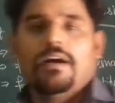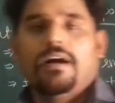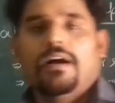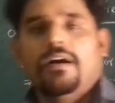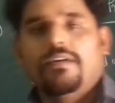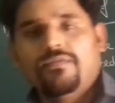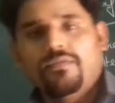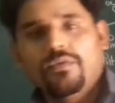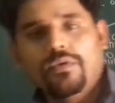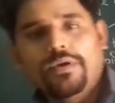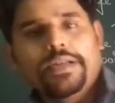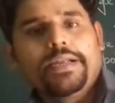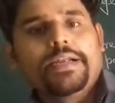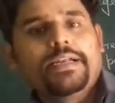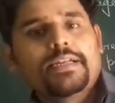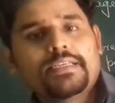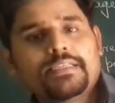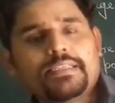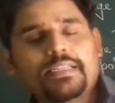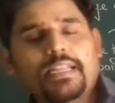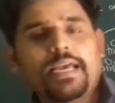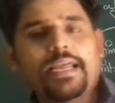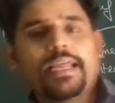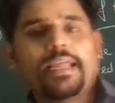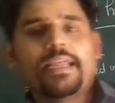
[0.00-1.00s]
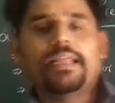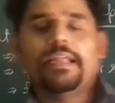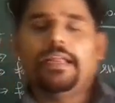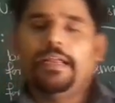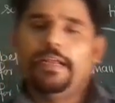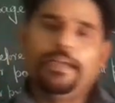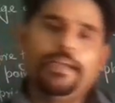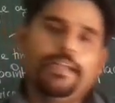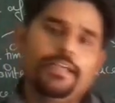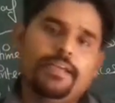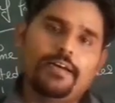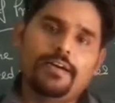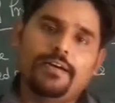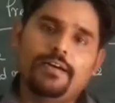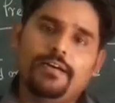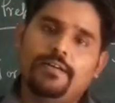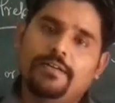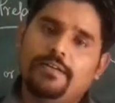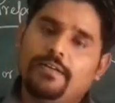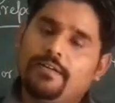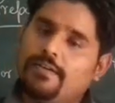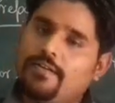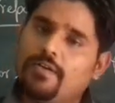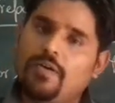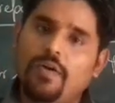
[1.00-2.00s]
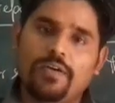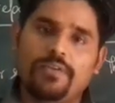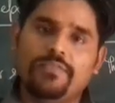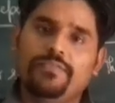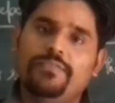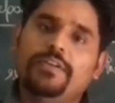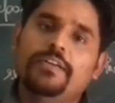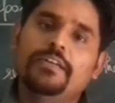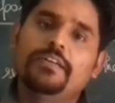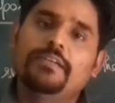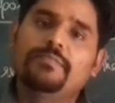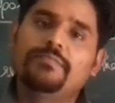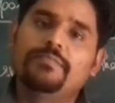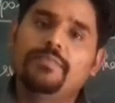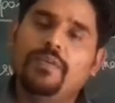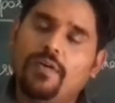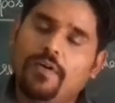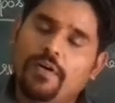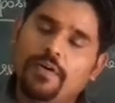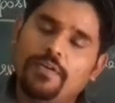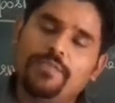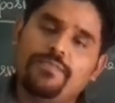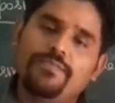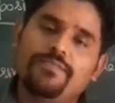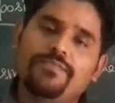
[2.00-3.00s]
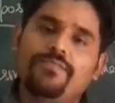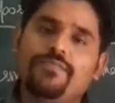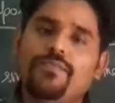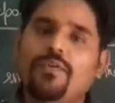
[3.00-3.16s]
A full date is like India got freedom on